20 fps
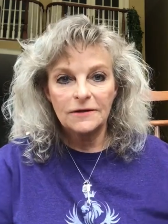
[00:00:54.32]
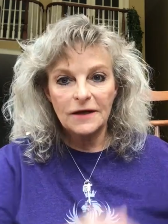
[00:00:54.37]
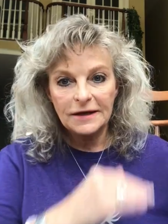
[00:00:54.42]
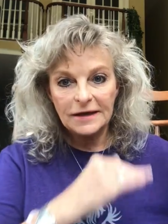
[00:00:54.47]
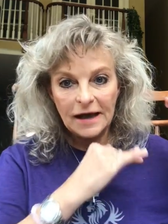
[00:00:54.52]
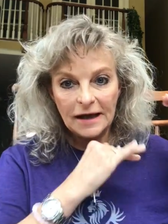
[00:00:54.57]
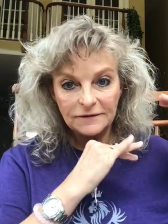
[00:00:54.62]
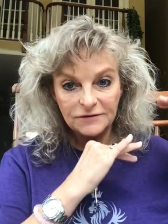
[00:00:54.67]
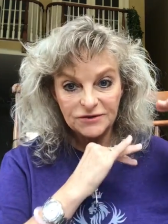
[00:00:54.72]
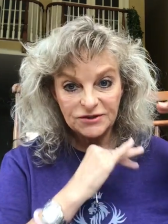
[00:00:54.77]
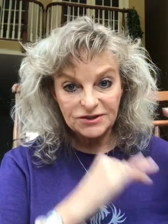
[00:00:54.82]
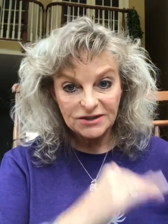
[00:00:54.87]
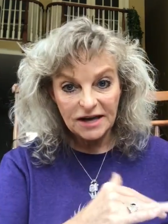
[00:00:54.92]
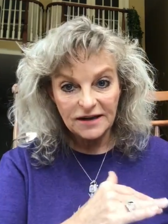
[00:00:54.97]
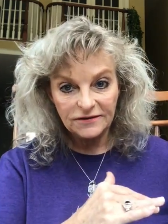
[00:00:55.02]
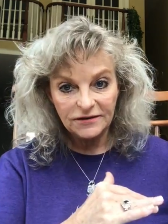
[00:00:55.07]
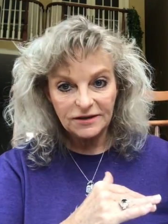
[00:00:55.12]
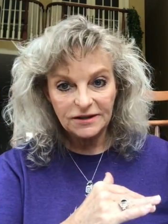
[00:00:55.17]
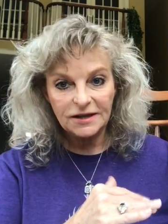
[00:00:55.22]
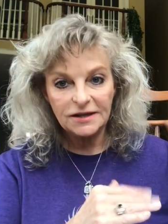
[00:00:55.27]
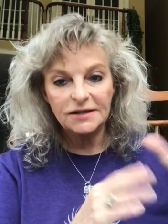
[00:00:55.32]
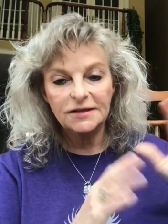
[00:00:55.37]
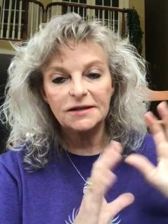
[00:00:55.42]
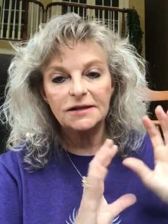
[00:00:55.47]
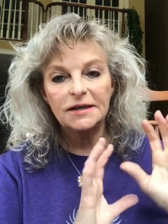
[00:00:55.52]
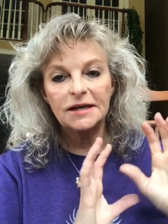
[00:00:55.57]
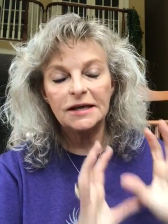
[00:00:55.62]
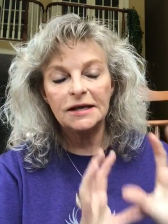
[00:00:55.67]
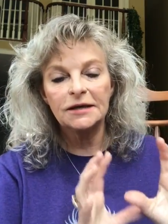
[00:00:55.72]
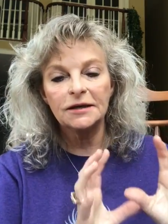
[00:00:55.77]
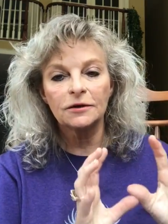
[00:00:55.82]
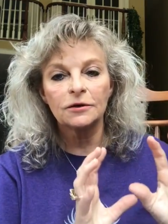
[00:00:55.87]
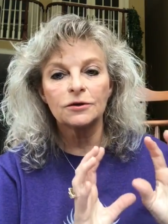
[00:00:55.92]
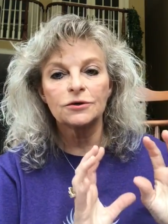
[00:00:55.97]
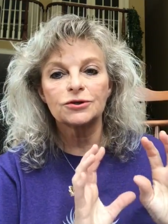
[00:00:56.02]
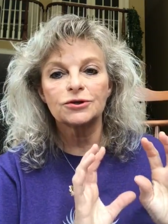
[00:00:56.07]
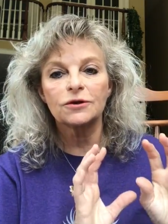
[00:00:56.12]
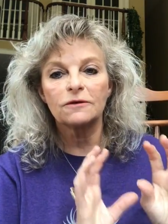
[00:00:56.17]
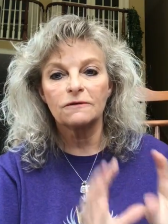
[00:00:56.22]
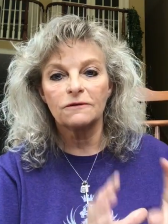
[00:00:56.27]
they have 70
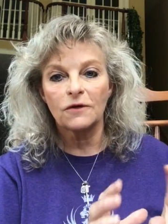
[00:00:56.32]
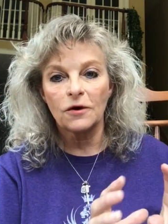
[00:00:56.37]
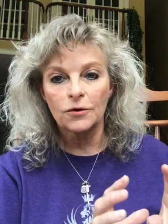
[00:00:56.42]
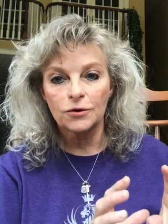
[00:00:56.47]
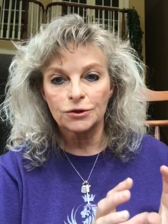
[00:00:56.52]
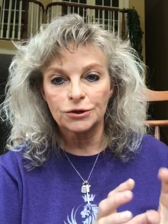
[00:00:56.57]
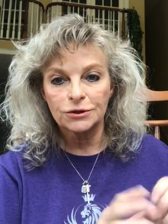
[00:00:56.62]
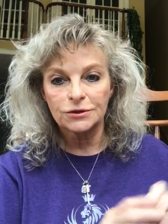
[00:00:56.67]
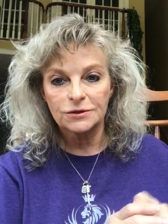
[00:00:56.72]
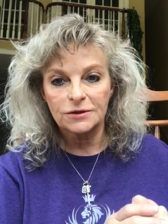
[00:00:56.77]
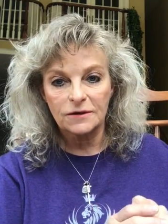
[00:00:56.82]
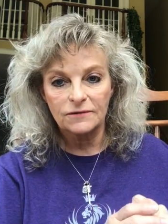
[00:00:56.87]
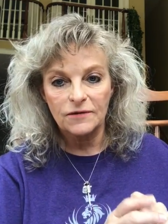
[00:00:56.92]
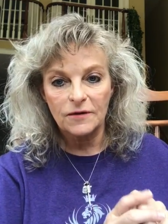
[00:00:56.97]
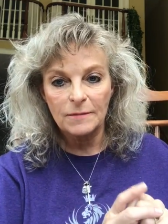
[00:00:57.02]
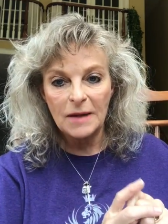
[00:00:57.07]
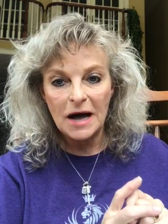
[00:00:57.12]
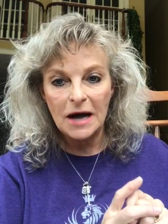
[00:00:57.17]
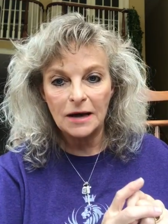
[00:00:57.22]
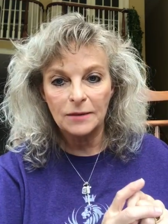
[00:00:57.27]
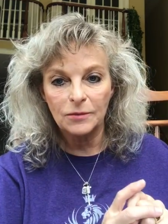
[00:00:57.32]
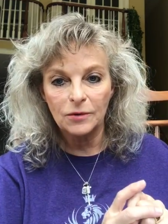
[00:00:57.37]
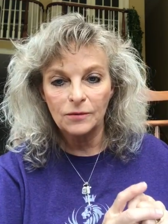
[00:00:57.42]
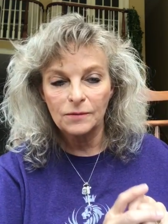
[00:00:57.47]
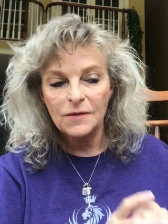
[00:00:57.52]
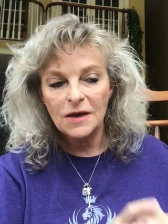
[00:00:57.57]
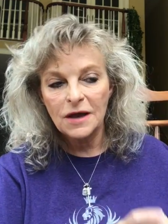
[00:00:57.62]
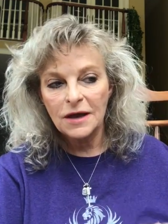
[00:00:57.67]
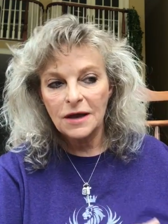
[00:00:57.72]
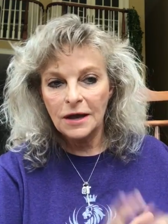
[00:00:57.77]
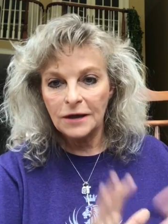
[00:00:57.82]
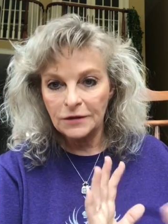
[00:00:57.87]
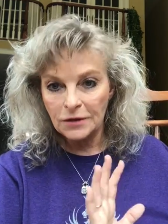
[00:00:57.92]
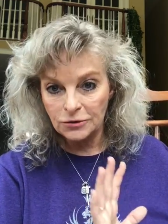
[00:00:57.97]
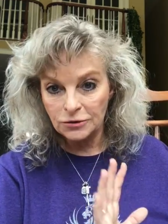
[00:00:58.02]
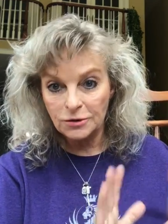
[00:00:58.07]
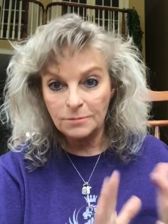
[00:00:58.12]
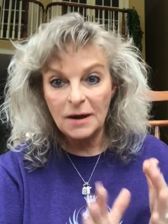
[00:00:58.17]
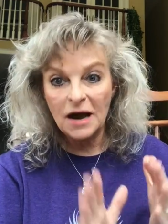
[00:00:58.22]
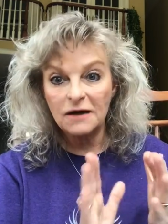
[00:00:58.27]
English versions of the Bible, and
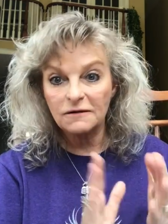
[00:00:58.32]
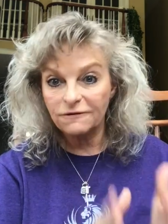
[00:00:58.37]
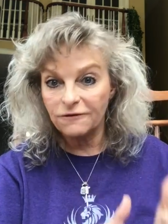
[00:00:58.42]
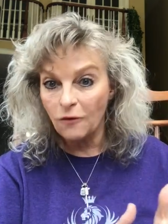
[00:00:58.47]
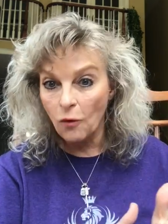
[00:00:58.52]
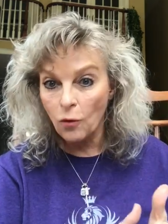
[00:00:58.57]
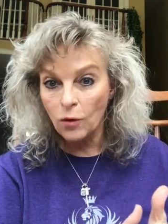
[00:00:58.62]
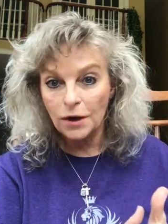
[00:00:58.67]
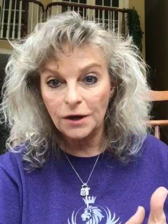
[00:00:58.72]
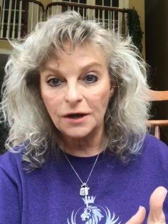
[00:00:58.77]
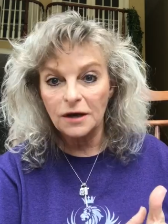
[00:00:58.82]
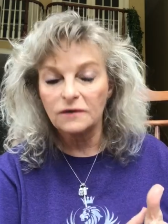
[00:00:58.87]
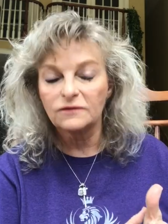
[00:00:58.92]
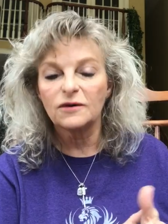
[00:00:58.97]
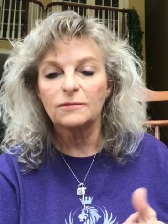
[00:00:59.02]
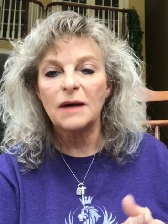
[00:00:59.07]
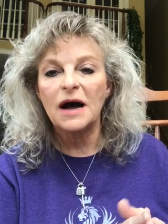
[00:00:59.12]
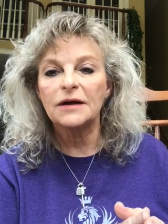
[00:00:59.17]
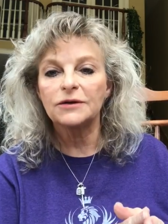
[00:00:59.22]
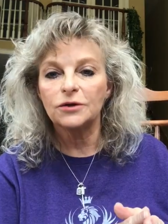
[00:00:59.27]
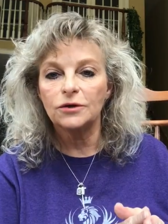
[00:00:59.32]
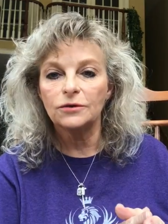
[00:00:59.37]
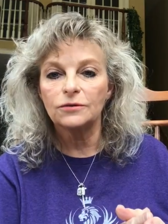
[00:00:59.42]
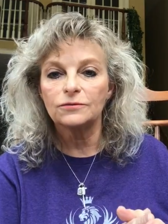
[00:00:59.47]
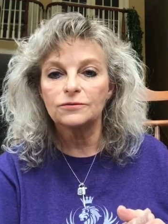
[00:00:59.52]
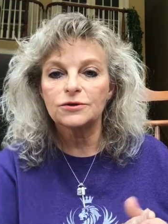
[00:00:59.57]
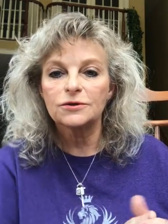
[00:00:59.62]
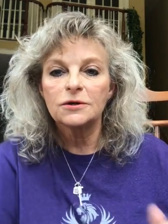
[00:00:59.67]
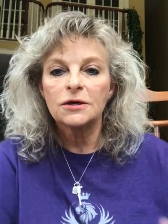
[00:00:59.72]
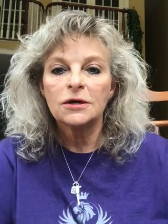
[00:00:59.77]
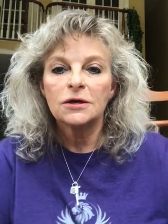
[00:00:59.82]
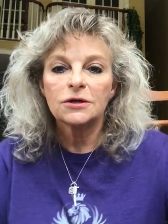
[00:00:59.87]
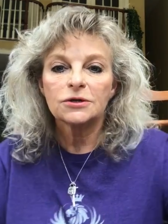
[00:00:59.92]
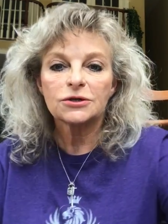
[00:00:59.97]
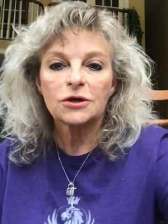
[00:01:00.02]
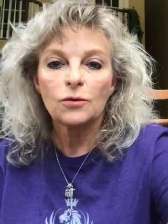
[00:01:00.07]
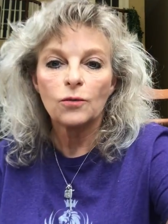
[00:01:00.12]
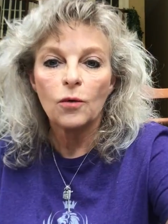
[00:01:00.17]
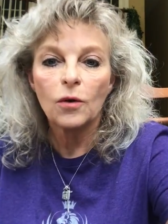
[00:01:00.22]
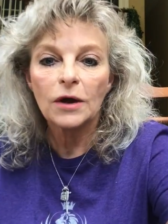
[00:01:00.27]
there's about 40 of them I use.
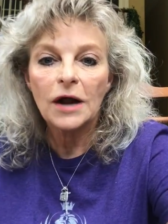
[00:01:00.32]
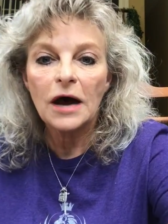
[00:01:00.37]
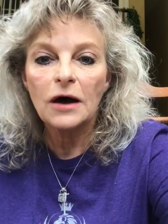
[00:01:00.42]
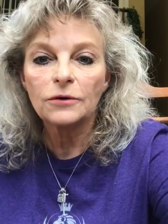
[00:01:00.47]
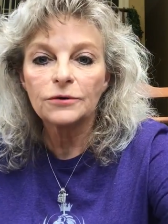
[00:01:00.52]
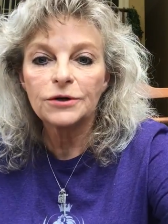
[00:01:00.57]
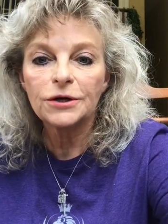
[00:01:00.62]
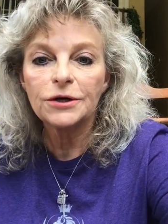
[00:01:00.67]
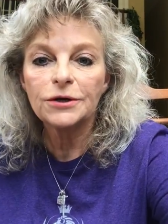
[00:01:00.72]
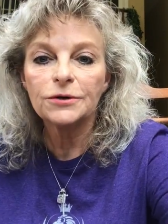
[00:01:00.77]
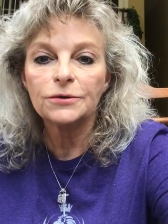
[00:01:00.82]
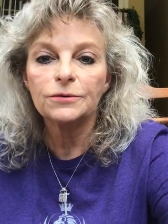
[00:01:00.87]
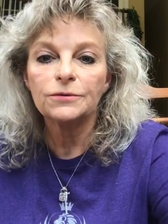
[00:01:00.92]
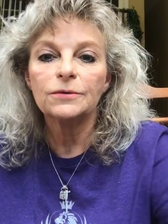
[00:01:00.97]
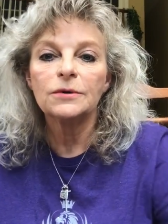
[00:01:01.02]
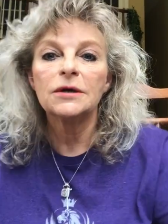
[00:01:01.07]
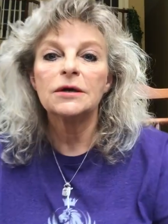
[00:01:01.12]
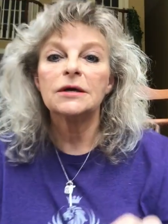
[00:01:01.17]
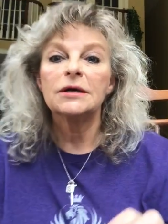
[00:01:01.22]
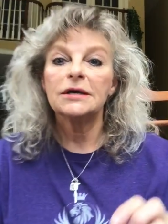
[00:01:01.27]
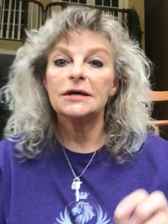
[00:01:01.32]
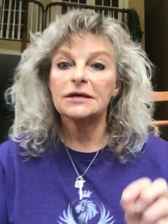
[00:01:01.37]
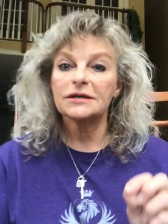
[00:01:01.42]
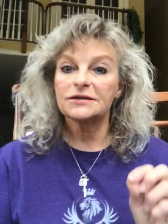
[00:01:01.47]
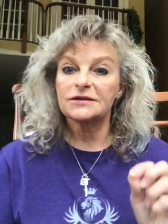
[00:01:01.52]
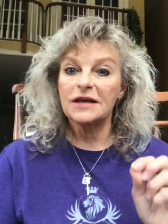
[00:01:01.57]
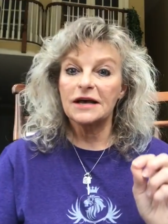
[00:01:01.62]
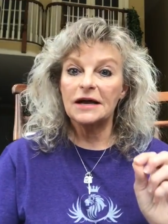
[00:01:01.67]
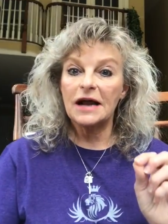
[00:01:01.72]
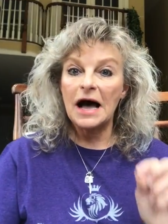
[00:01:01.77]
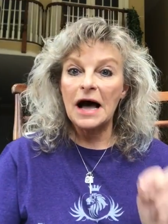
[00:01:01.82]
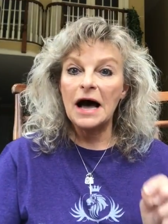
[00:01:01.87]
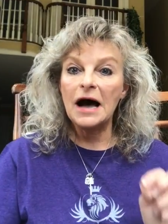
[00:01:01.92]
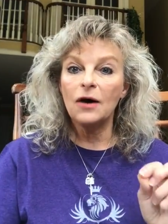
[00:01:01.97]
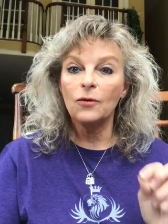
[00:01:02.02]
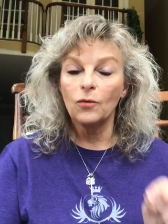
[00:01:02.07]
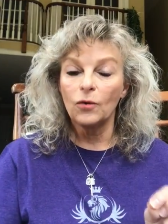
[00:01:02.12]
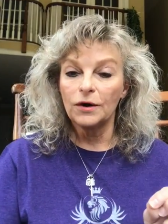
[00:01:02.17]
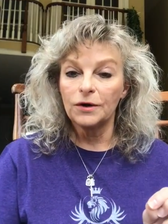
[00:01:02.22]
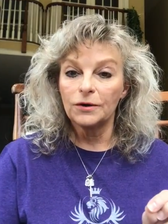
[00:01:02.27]
So what I'll do is that
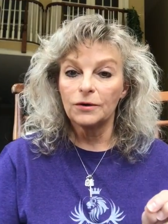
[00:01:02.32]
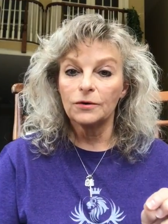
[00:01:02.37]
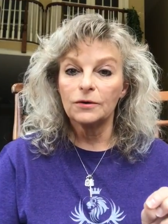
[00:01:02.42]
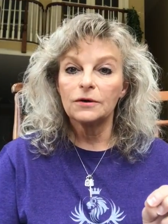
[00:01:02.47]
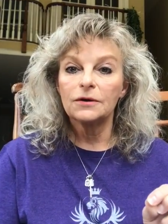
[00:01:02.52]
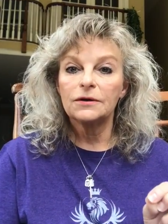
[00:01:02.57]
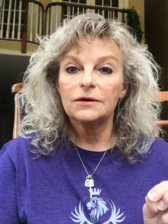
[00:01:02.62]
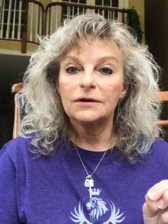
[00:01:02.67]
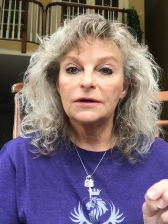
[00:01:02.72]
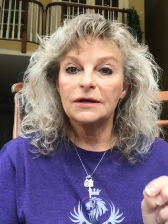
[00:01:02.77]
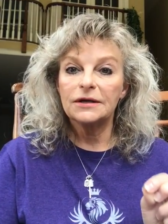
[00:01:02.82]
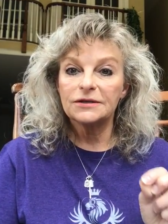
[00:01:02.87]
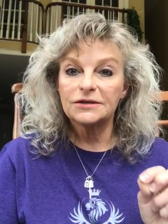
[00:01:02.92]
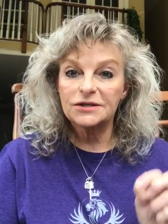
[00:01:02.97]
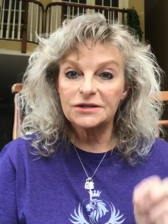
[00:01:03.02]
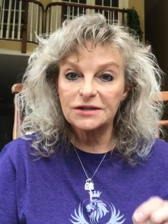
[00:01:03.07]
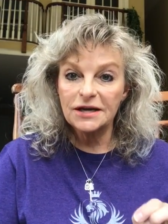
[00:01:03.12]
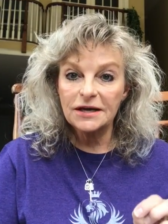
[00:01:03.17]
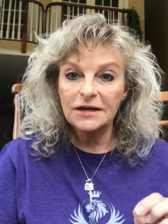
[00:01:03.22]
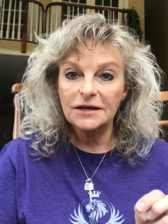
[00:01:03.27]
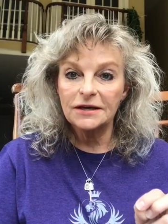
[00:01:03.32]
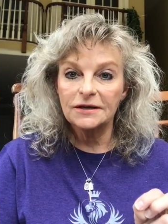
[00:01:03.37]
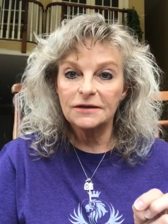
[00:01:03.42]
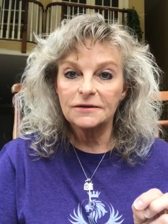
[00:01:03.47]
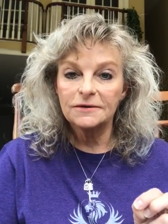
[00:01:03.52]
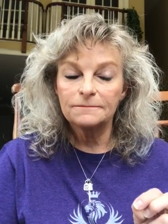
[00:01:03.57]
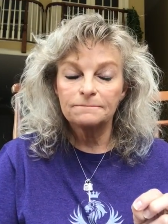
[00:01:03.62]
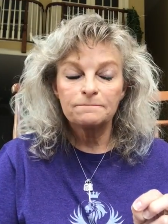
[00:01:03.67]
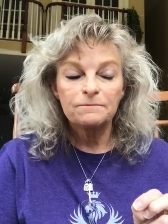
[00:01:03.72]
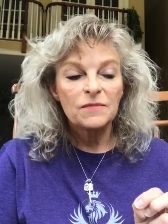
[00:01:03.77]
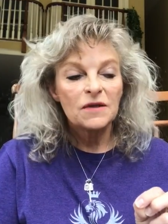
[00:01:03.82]
I will instead